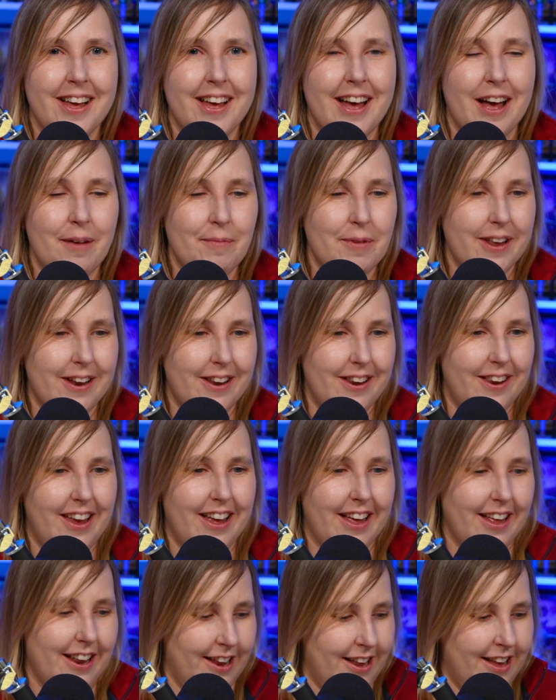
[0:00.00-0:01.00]
I mean, you
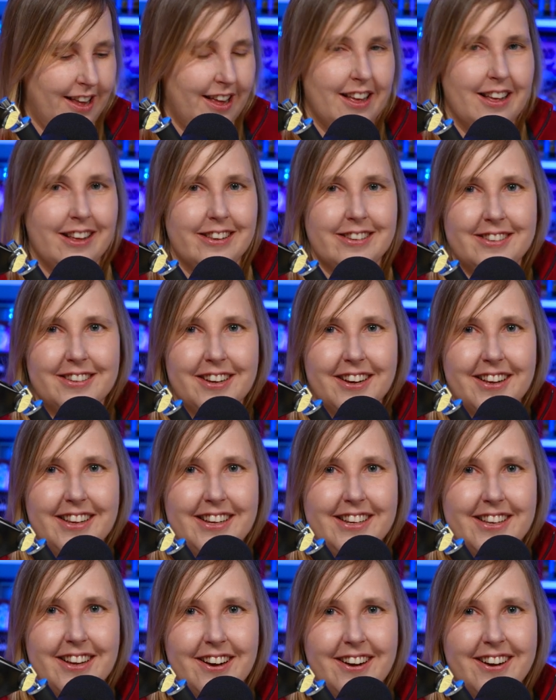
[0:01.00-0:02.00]
get
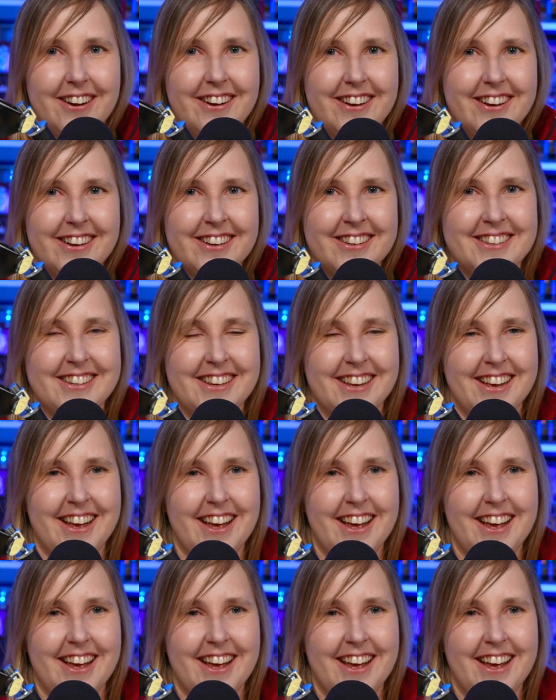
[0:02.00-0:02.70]
snuggly dogs.